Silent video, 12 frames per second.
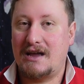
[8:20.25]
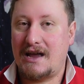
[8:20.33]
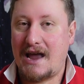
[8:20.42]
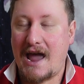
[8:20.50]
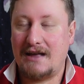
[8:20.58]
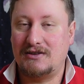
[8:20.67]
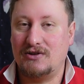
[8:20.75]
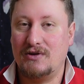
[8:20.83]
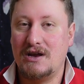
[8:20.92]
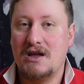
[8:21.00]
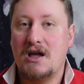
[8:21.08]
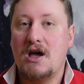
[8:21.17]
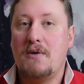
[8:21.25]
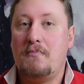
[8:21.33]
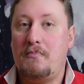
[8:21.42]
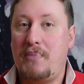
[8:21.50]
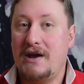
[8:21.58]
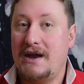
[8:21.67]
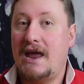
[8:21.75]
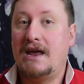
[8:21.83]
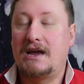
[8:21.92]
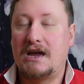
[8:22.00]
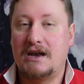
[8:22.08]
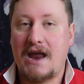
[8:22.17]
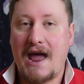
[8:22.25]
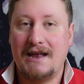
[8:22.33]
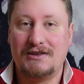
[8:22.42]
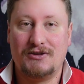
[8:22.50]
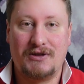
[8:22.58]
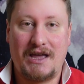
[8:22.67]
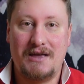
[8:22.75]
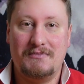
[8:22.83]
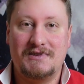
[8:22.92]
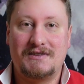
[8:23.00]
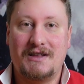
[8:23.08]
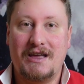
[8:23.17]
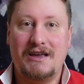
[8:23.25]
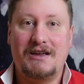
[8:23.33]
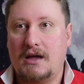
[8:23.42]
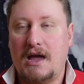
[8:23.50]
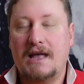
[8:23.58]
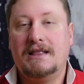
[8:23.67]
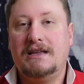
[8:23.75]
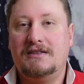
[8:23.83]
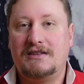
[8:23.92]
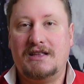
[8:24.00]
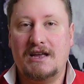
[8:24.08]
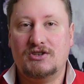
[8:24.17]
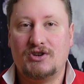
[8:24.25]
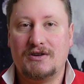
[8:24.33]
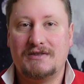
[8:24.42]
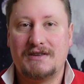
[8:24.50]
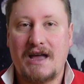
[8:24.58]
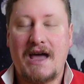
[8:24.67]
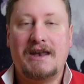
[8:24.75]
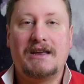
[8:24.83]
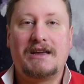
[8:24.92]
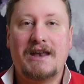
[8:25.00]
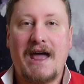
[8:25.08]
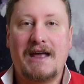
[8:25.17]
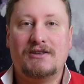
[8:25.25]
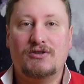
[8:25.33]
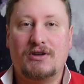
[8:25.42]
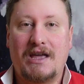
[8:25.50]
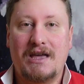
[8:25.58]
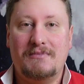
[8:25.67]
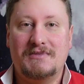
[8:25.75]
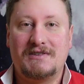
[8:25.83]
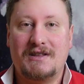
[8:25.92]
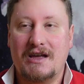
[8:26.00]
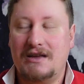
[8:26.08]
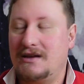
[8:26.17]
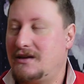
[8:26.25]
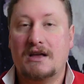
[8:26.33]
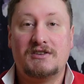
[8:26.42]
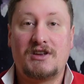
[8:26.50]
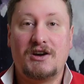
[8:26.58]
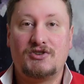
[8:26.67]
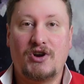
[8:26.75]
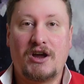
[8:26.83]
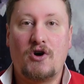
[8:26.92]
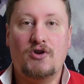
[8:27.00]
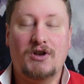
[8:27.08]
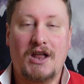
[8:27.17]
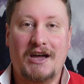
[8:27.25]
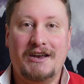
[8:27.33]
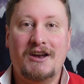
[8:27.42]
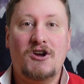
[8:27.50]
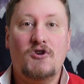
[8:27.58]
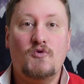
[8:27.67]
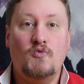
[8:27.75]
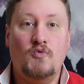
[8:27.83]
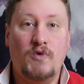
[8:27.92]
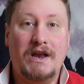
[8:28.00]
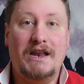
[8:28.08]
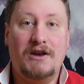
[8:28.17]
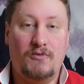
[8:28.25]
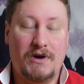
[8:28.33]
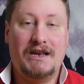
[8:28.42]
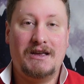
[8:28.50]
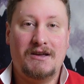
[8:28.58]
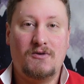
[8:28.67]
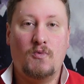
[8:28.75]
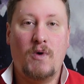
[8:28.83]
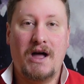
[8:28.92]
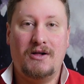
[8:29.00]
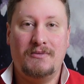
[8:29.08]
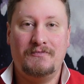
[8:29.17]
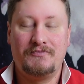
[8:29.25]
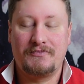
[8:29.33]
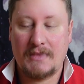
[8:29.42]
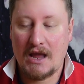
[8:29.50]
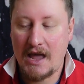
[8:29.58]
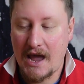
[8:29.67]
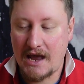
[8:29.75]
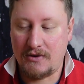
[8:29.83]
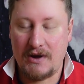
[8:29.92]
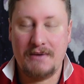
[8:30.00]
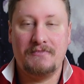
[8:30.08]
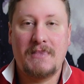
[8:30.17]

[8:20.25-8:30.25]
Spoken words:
category, but it can handle games like Elite Dangerous, and it can handle games like Star Trek Online really, really well. Anyway,